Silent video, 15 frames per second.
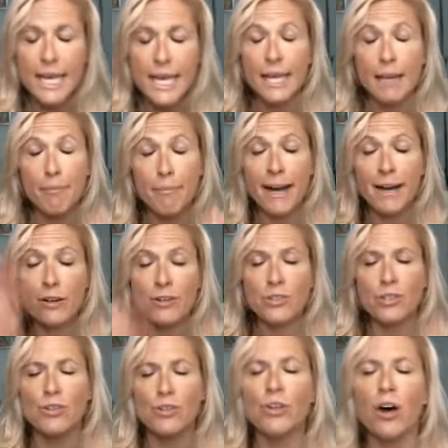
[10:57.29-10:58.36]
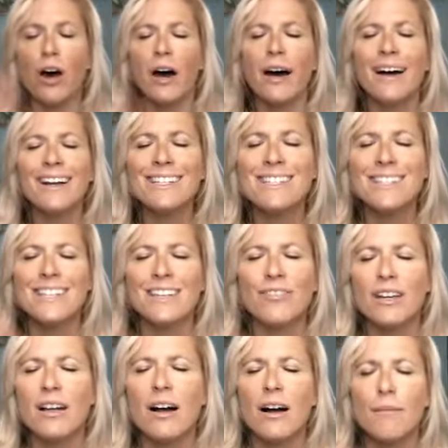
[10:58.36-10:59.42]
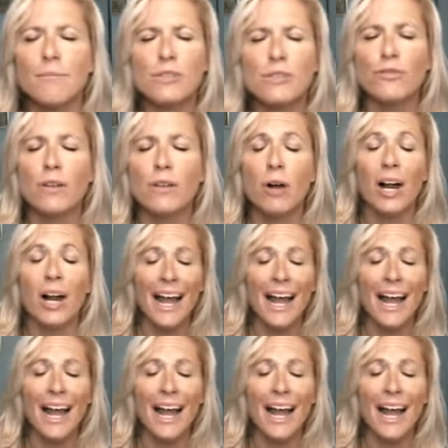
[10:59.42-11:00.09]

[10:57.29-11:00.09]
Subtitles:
It matters not if it comes from our